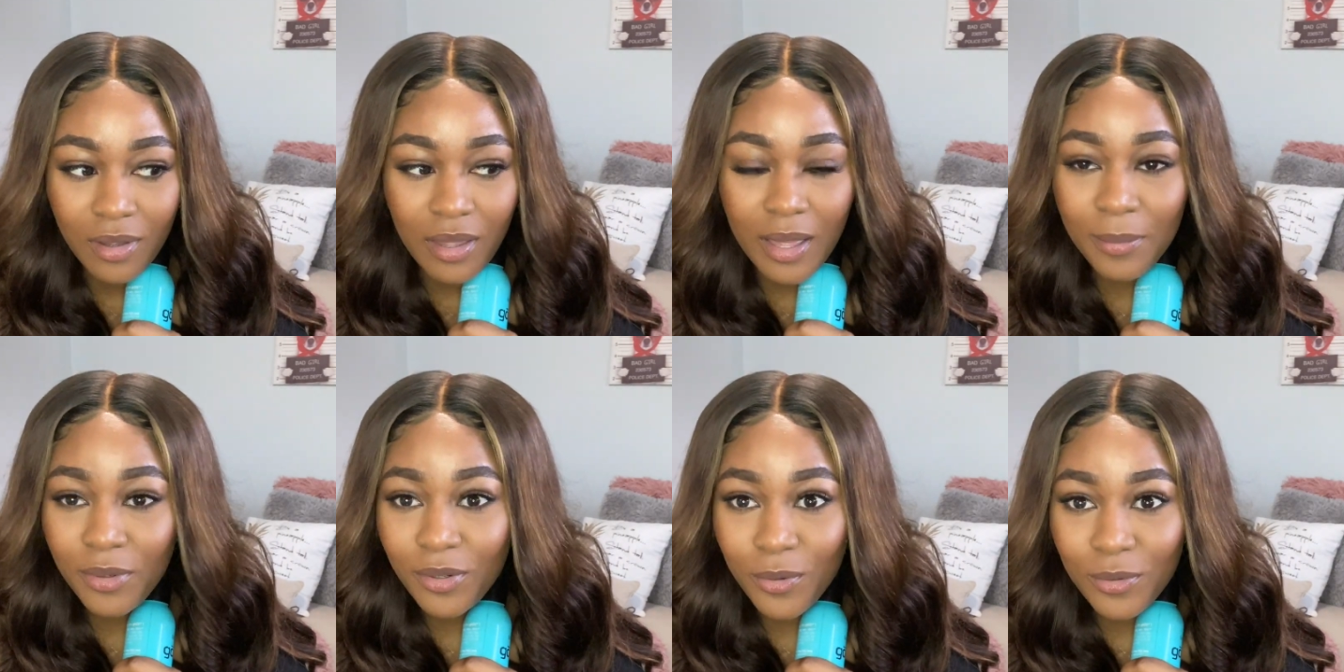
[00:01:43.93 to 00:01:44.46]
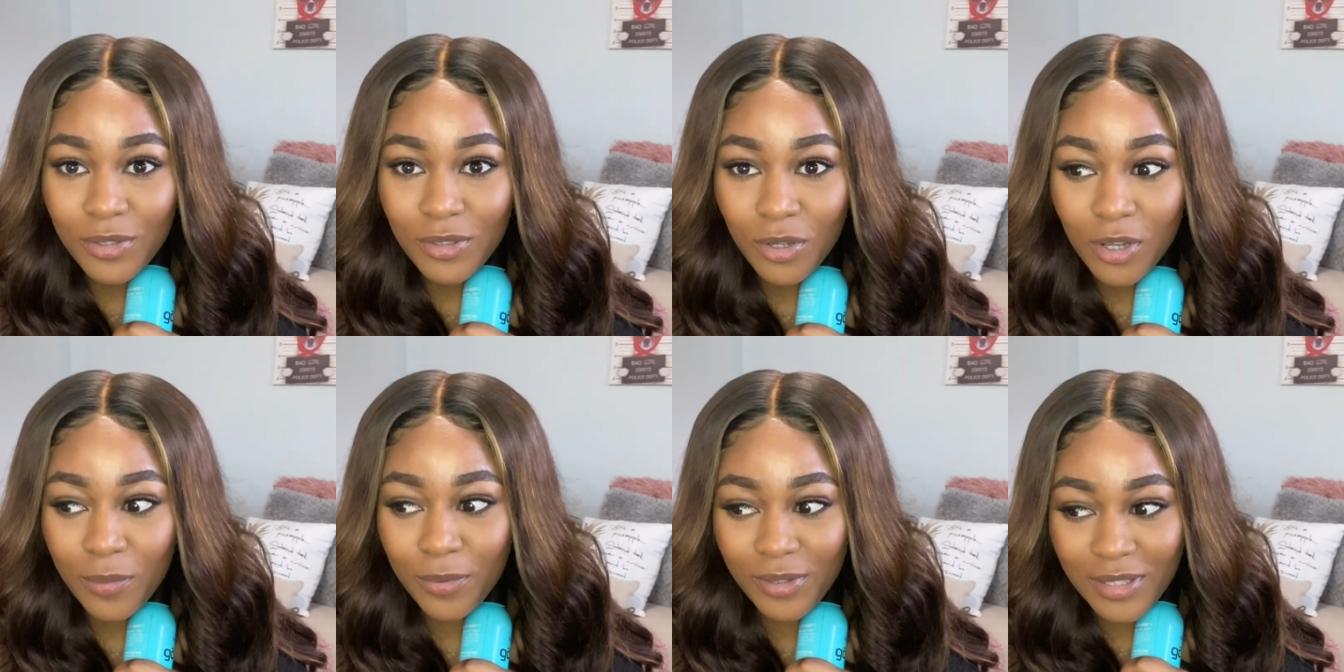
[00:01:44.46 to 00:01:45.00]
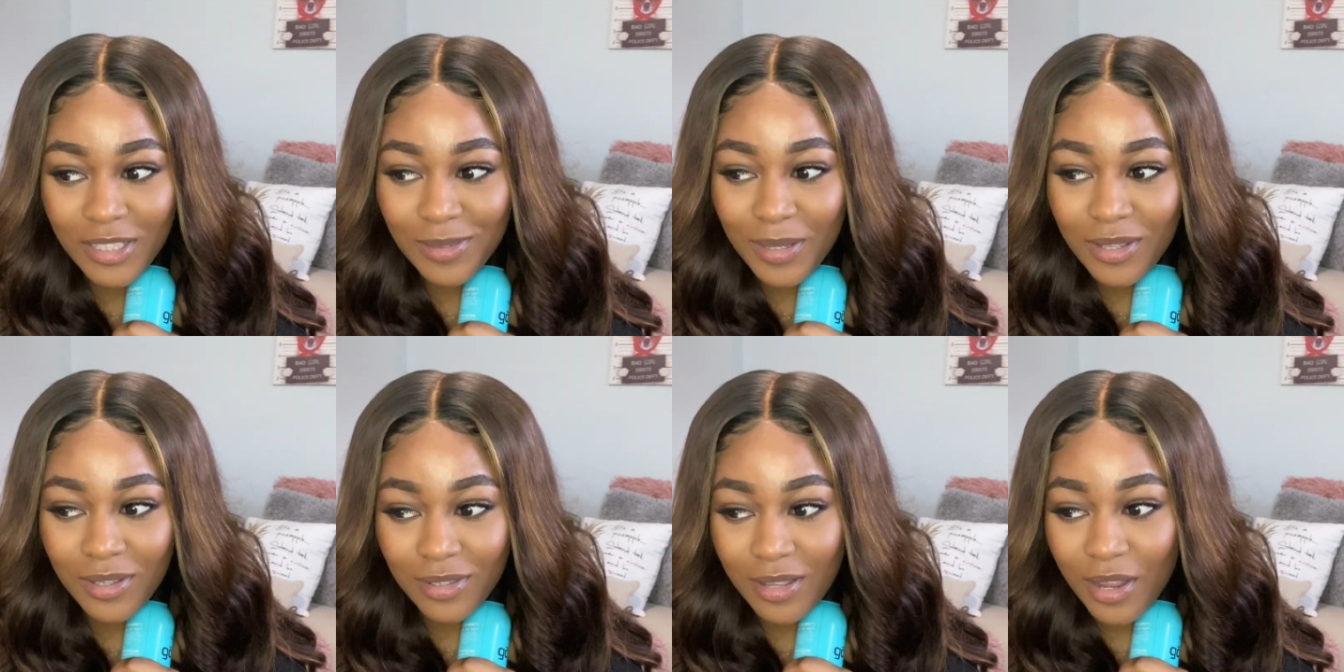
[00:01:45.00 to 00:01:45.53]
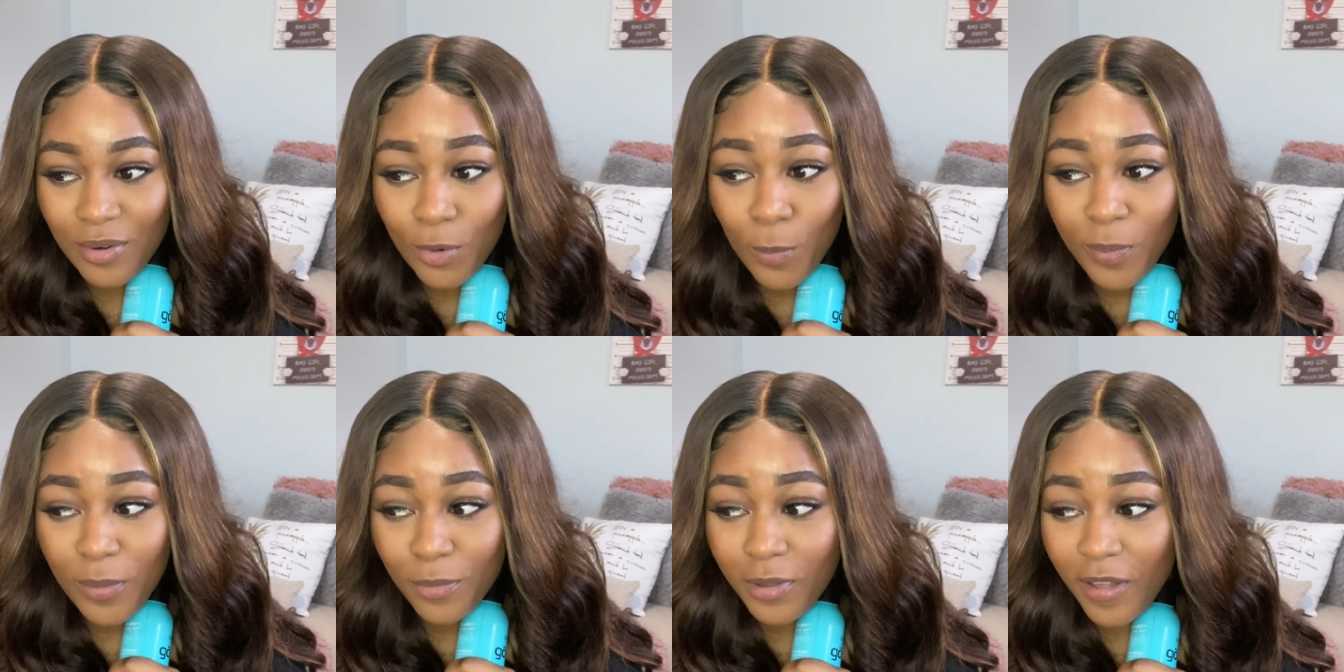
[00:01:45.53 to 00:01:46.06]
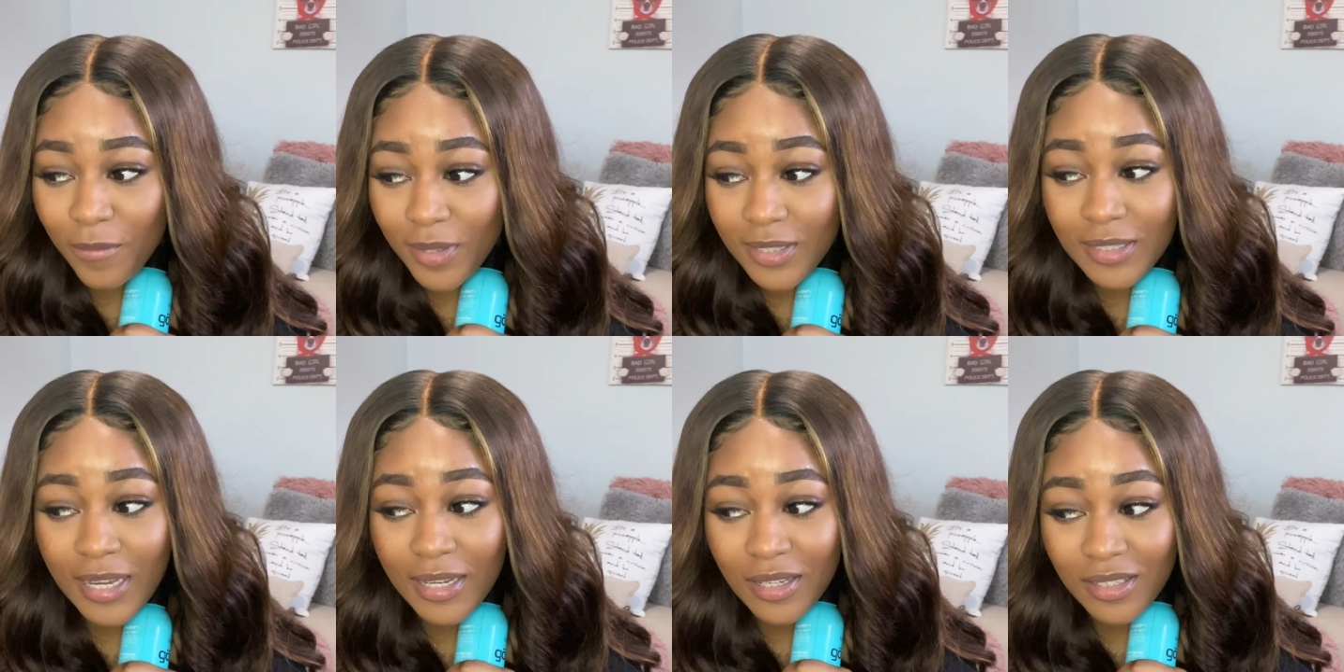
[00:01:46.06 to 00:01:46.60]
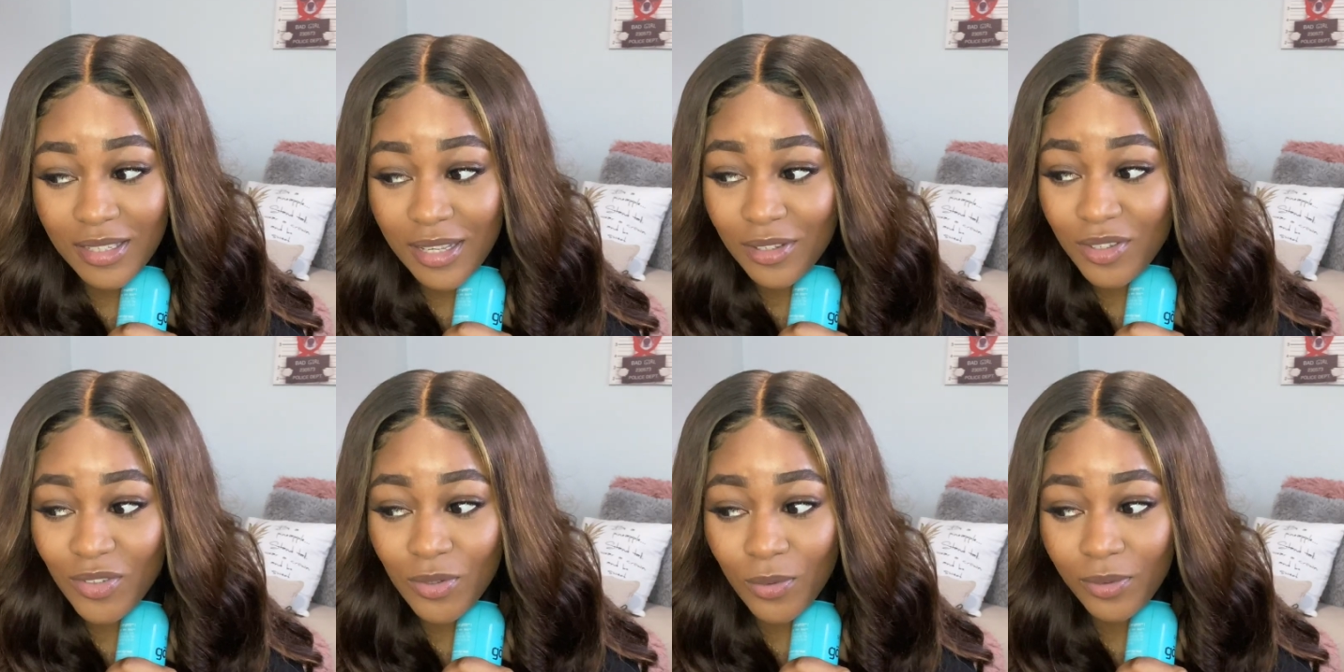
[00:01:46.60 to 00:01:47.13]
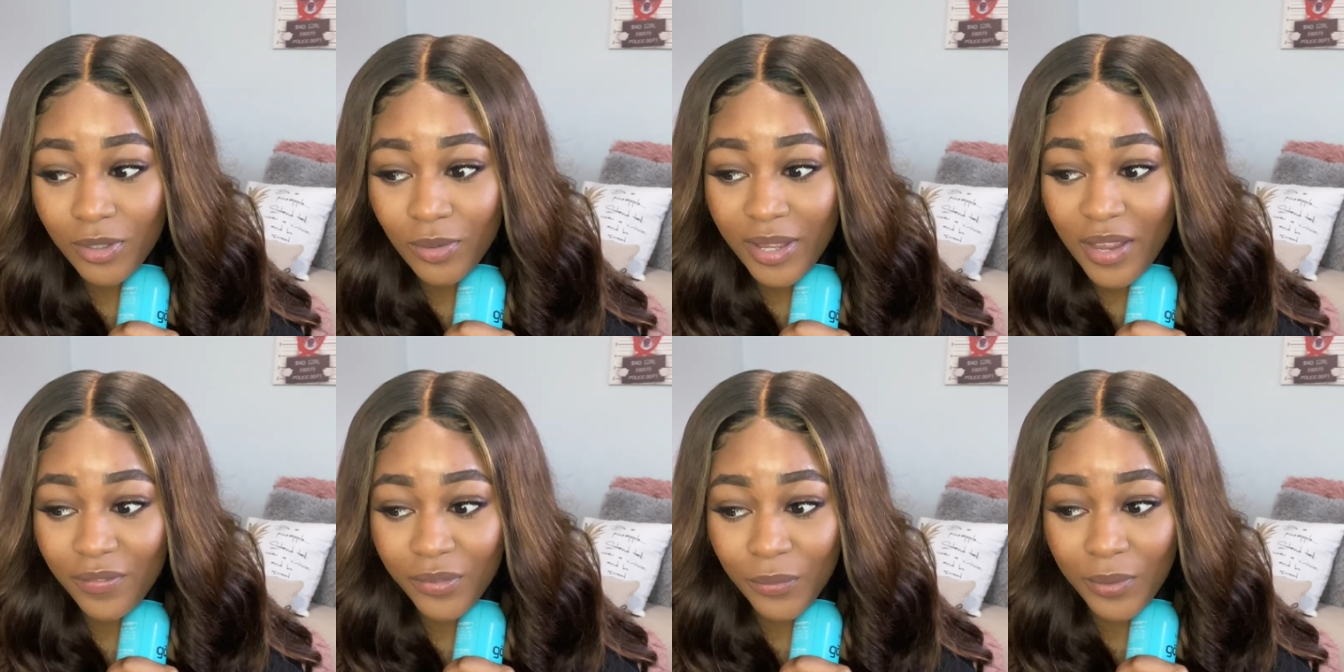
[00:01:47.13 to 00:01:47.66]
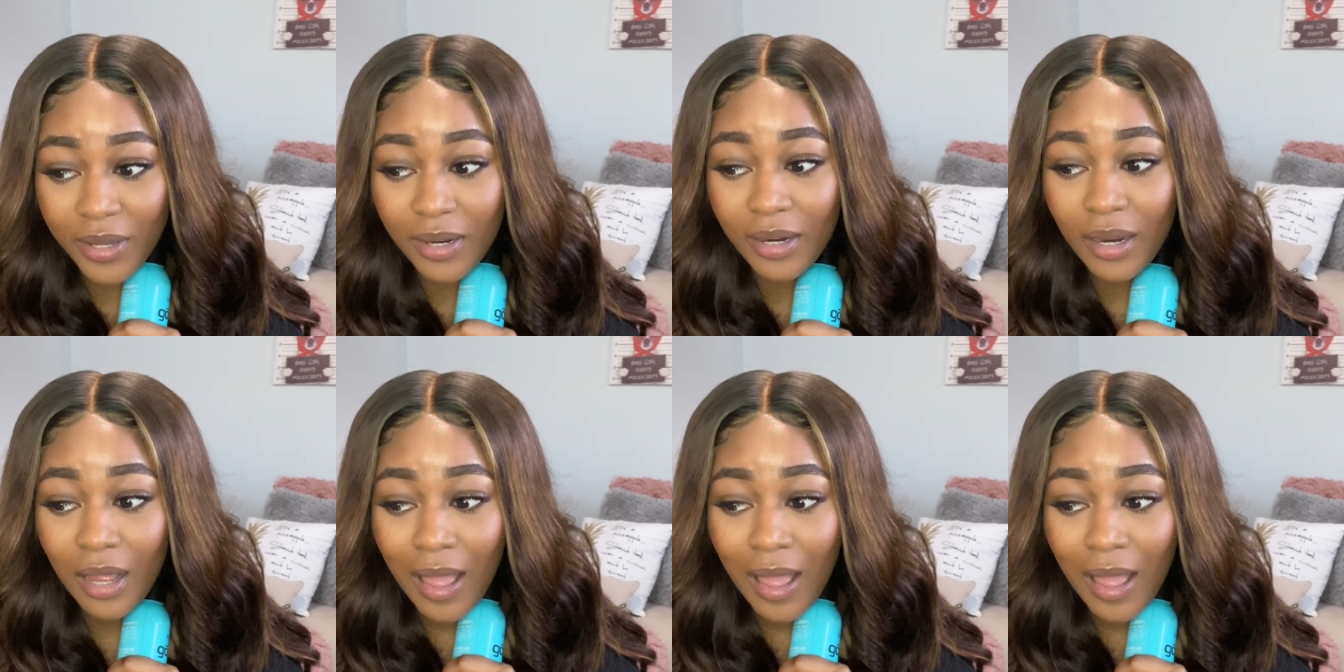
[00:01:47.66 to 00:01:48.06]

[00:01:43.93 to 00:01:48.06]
I'm gonna go stock up on this because I know people have been saying it's getting sold out everywhere